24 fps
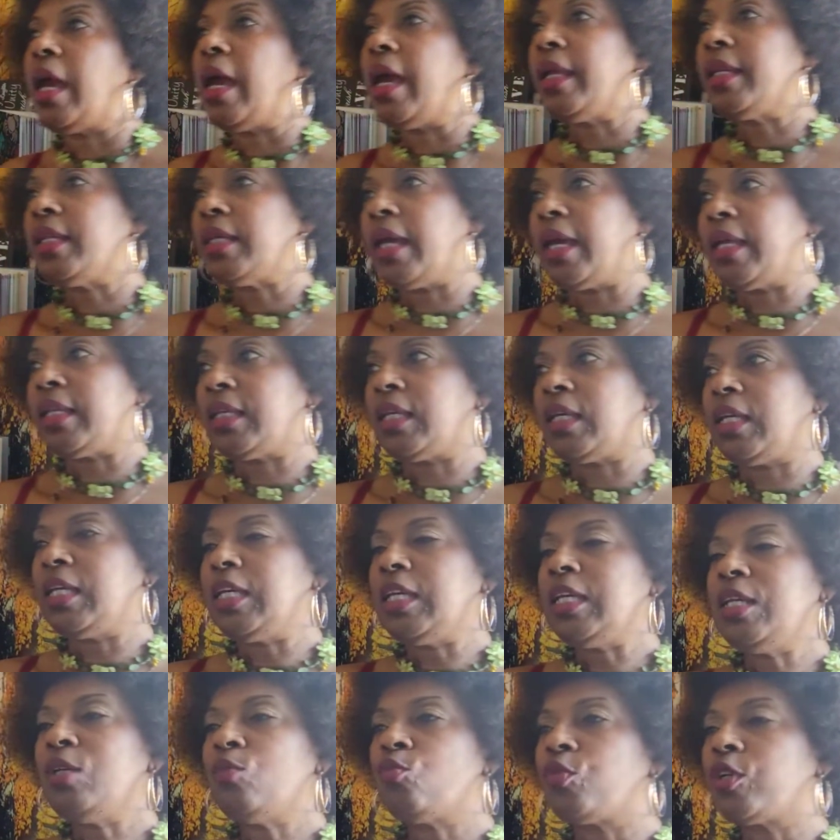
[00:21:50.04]
And and
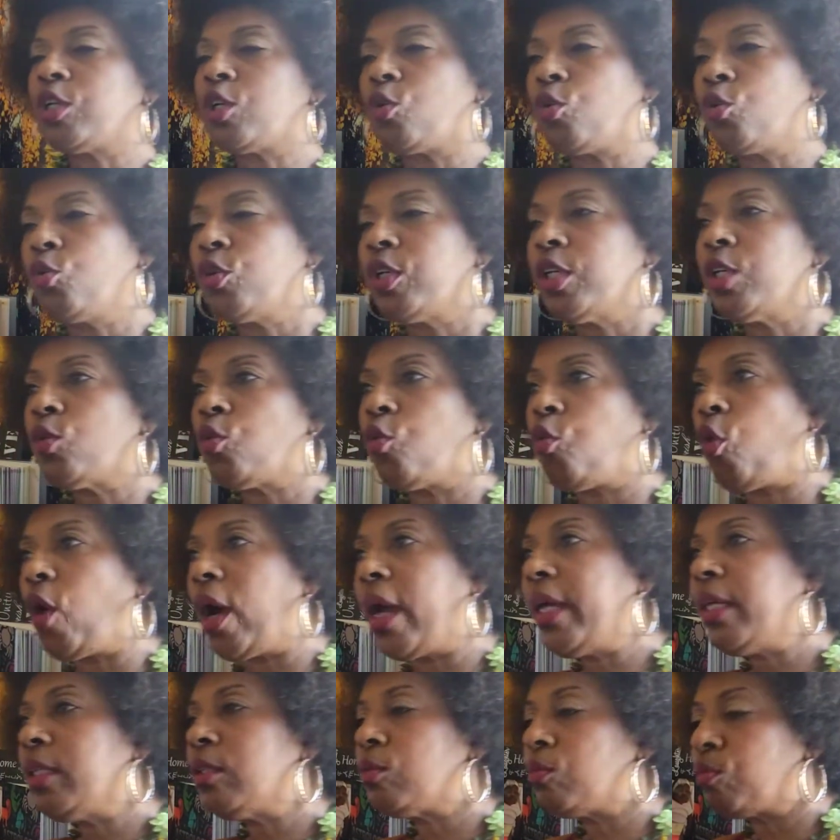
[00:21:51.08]
he recruited
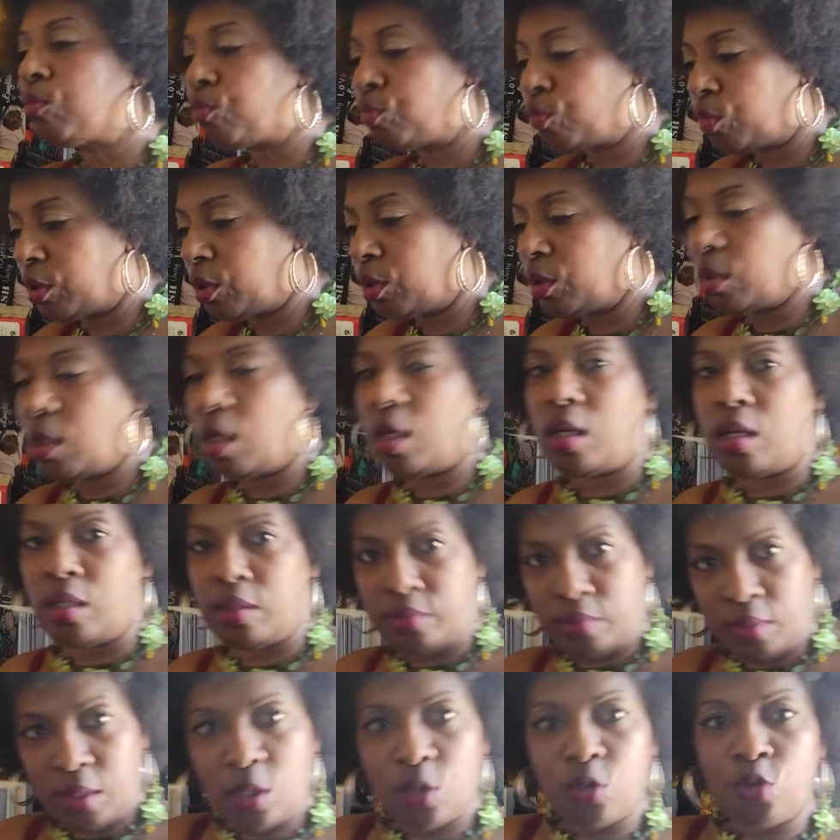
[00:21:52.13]
white uh,
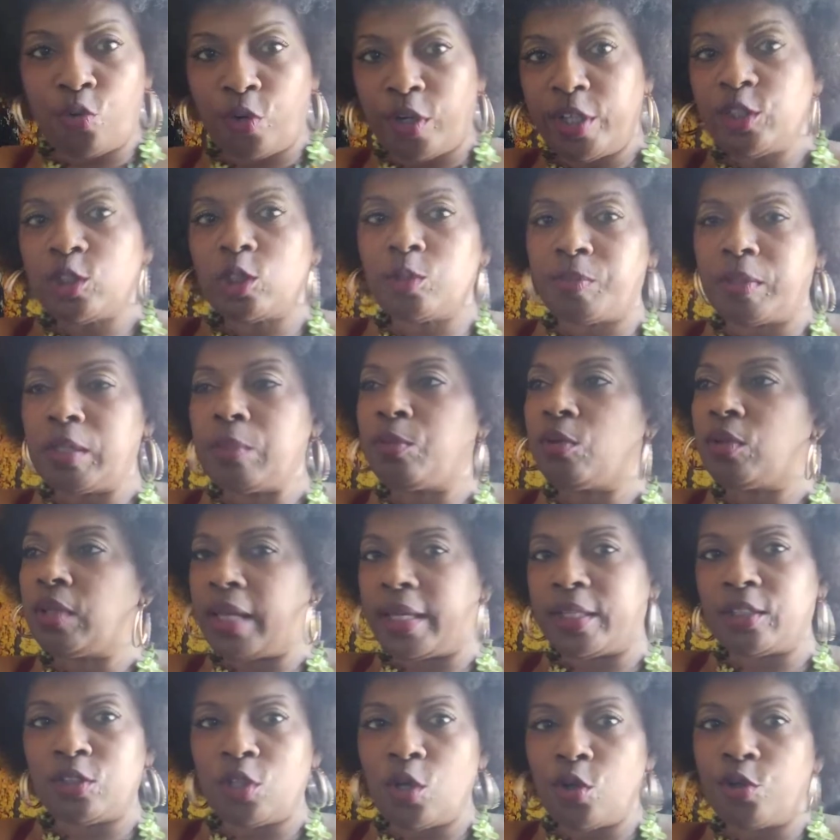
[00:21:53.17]
you know, creature people
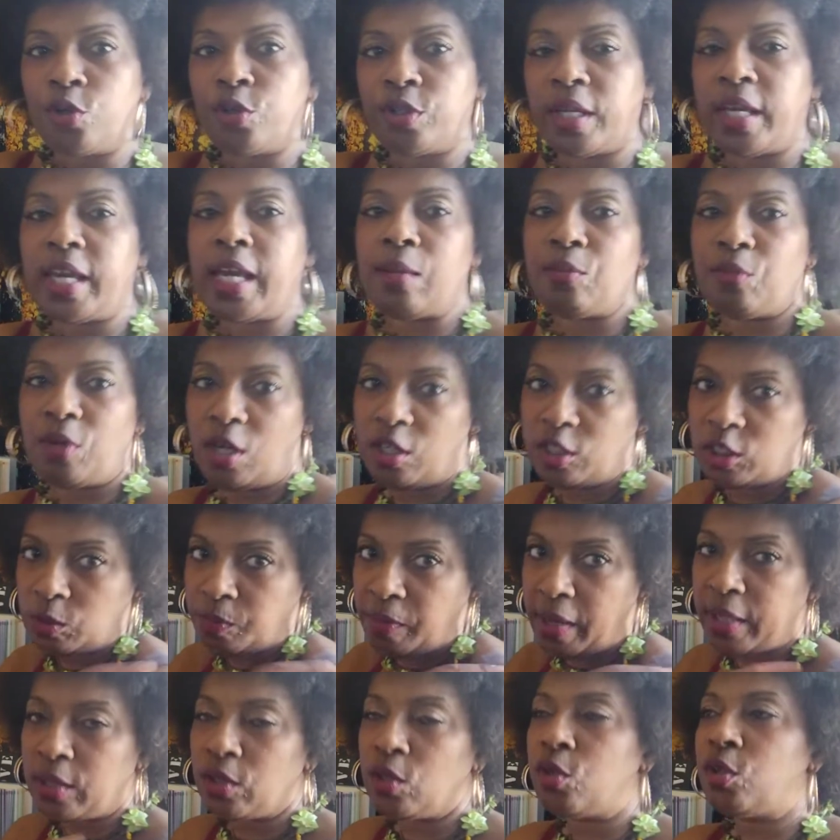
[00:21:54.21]
like Notre Dame,
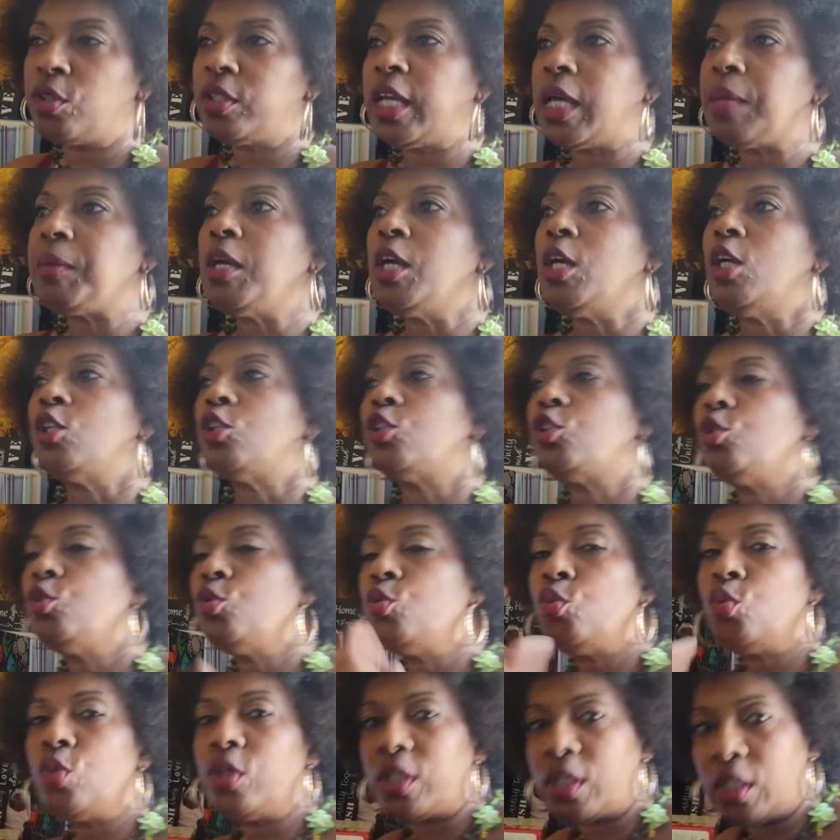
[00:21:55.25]
Hunchback Notre Dame,
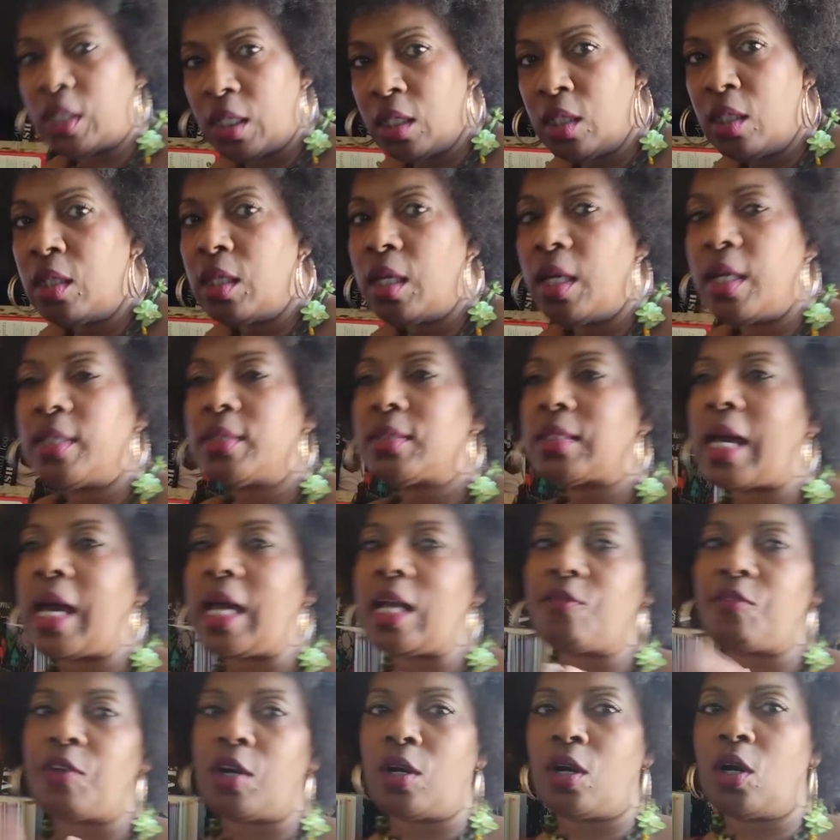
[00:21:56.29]
to kill us
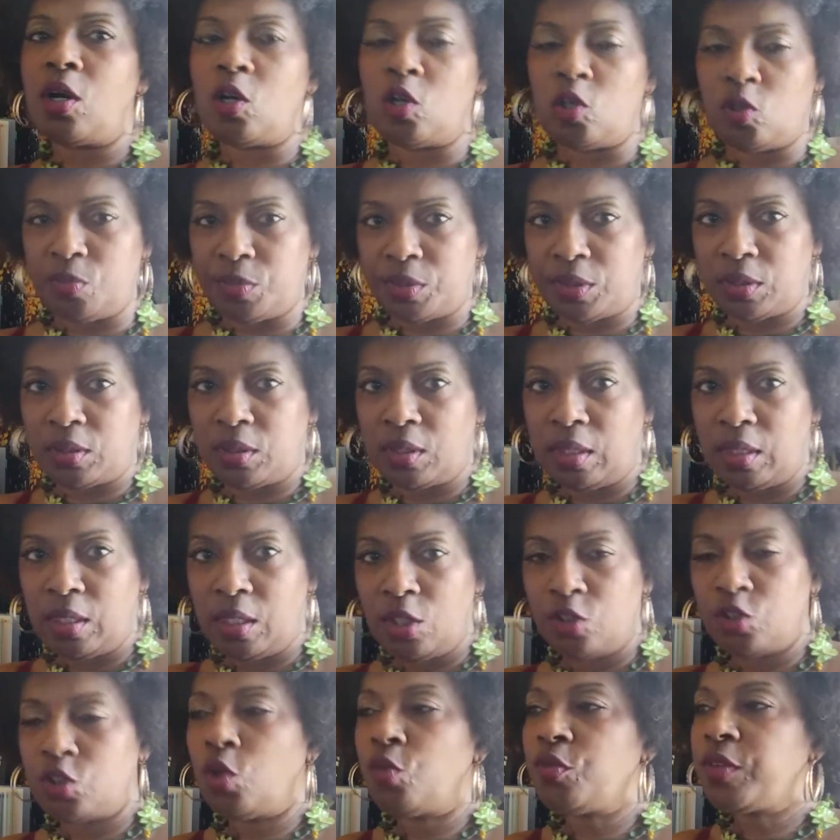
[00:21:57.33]
out of our homes.
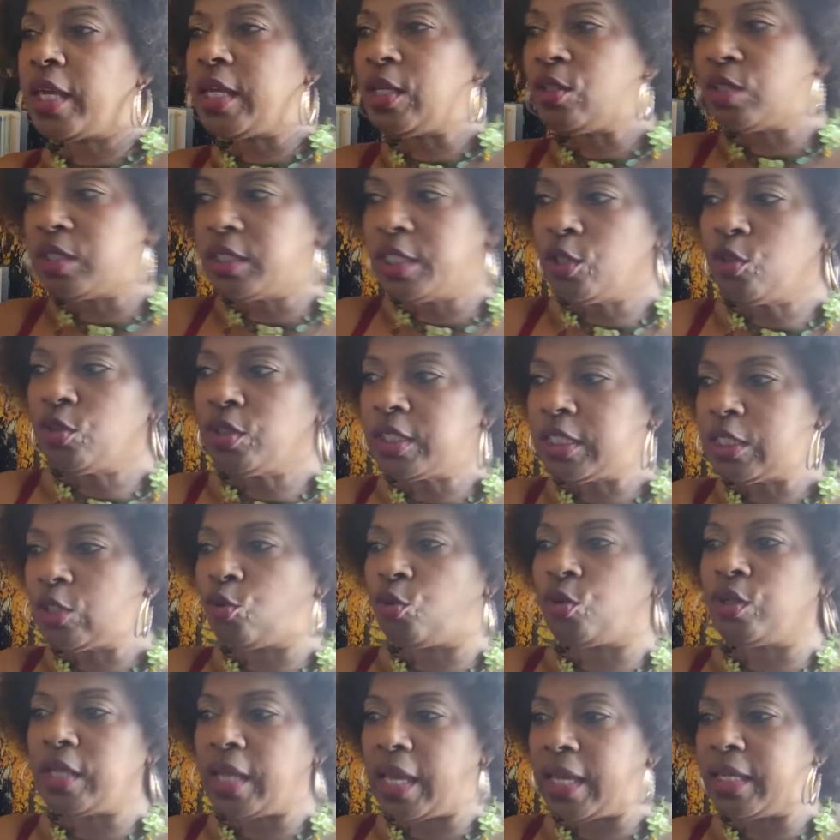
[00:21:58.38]
So they literally
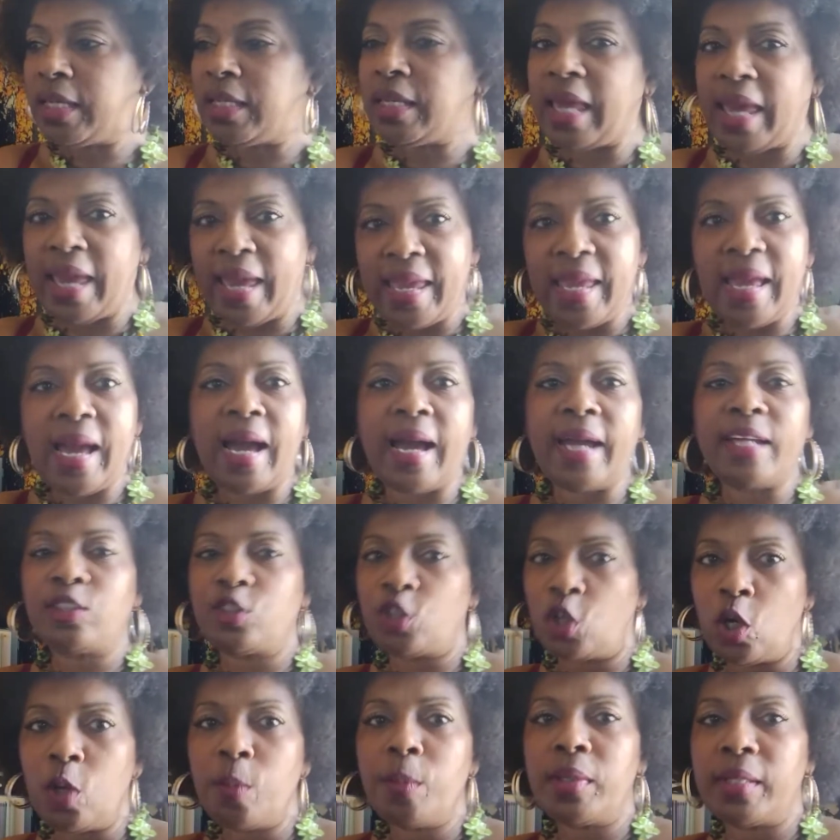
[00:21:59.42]
created AI
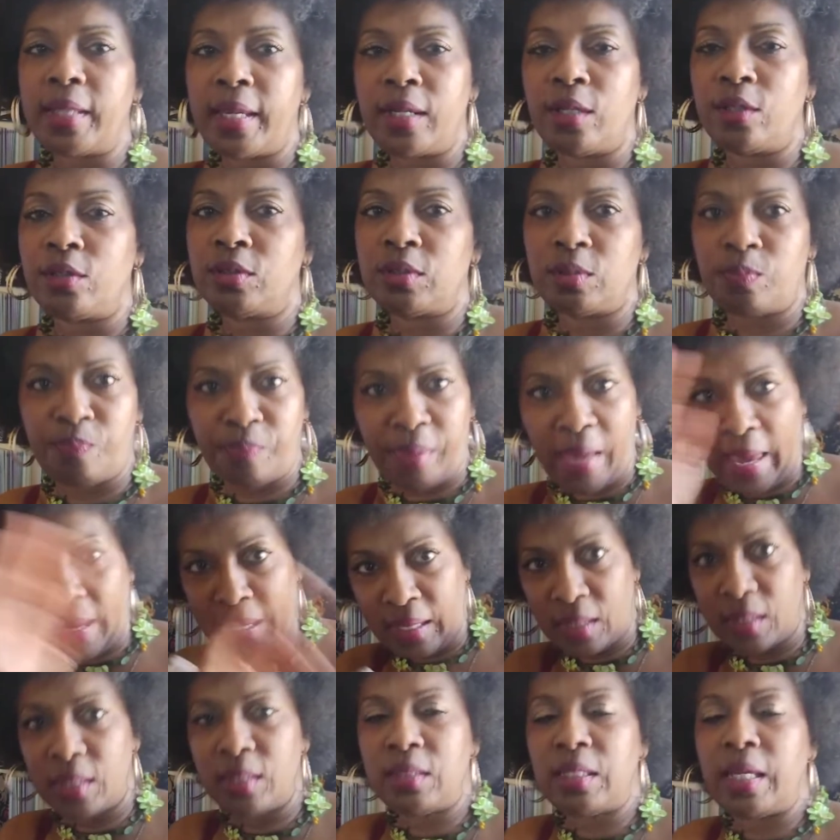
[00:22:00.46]
terminators
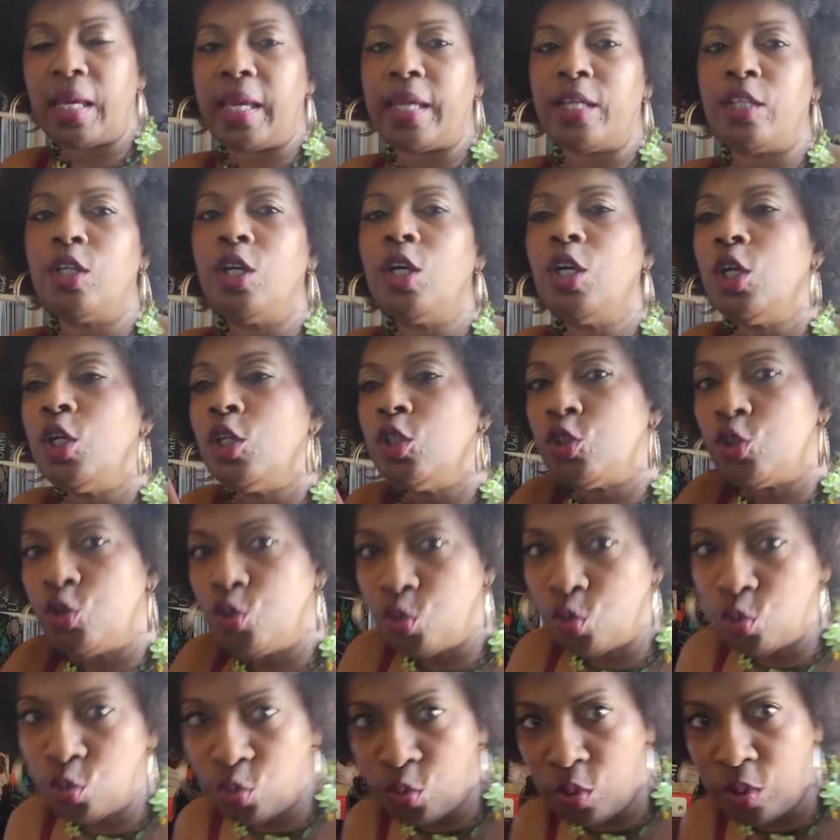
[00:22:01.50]
back in the day
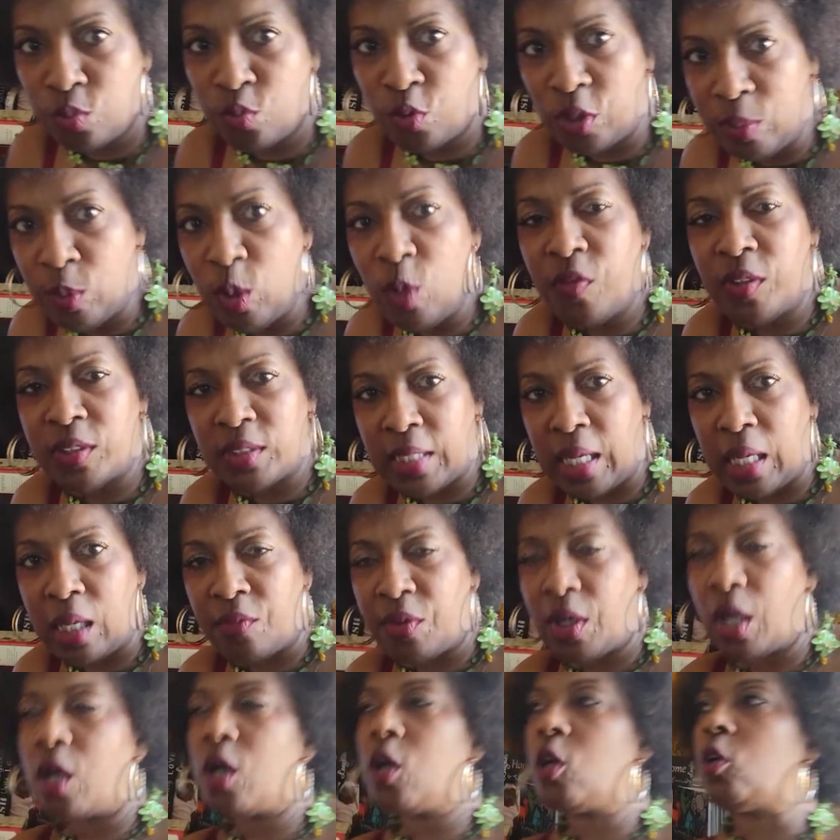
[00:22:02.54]
to remove us out
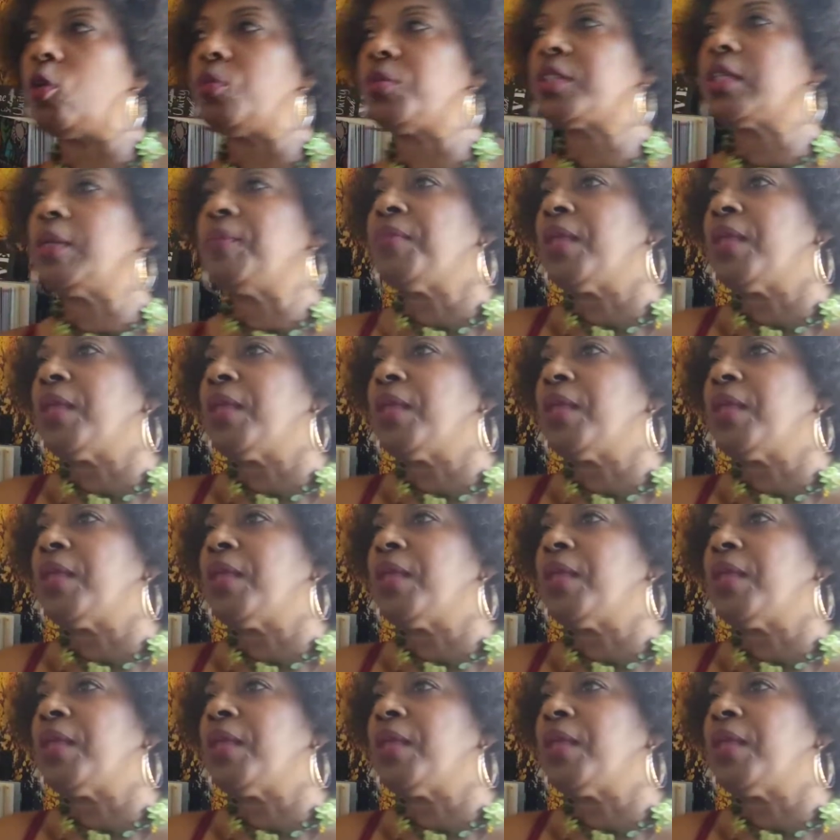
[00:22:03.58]
of our homes.